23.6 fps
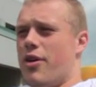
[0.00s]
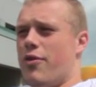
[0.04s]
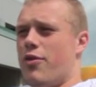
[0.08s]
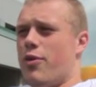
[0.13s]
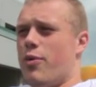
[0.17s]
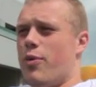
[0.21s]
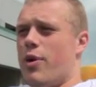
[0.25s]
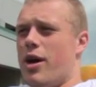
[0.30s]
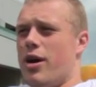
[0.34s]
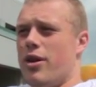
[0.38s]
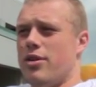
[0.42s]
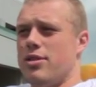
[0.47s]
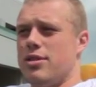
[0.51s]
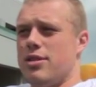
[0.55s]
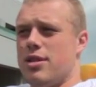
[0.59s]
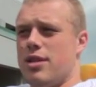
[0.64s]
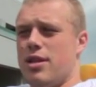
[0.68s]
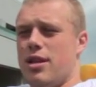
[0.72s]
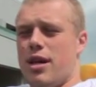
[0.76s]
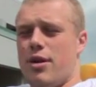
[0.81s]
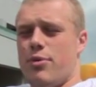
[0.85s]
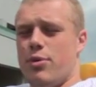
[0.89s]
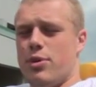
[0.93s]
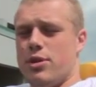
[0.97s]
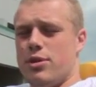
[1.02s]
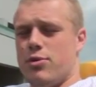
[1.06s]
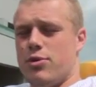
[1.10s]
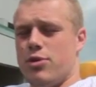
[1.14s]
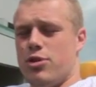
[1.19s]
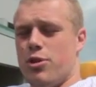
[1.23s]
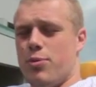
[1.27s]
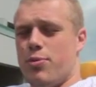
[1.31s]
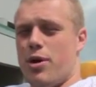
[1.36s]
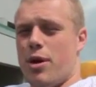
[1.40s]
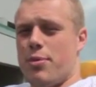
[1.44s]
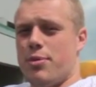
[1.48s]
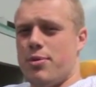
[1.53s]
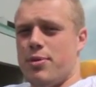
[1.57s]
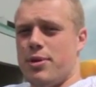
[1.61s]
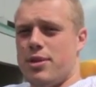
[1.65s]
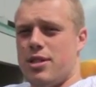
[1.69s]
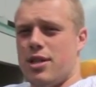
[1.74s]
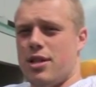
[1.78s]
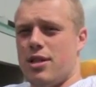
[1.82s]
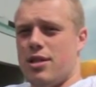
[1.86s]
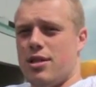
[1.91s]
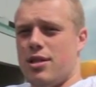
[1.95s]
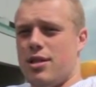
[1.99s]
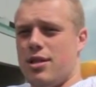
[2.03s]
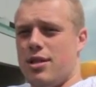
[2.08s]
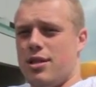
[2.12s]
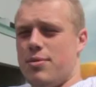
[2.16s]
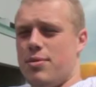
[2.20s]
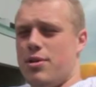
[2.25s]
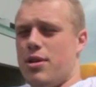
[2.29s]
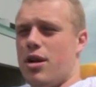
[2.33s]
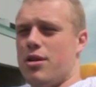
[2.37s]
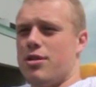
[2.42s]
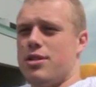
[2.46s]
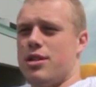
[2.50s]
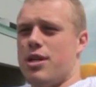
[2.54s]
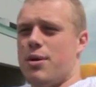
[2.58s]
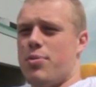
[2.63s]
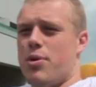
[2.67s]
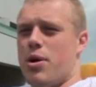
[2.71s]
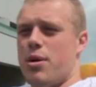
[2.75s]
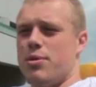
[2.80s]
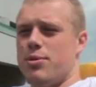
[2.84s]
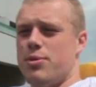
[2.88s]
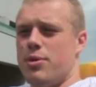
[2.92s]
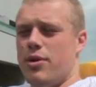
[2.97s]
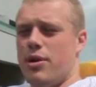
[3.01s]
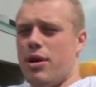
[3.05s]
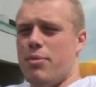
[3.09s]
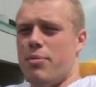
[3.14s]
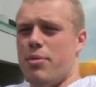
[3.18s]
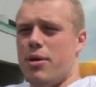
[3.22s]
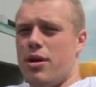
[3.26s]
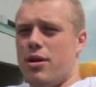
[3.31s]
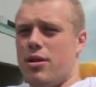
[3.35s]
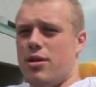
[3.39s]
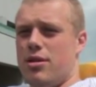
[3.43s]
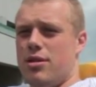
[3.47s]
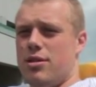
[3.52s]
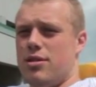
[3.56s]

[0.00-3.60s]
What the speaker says: for a while, it wasn't super optimistic, and the doctors kept promising it'd get better.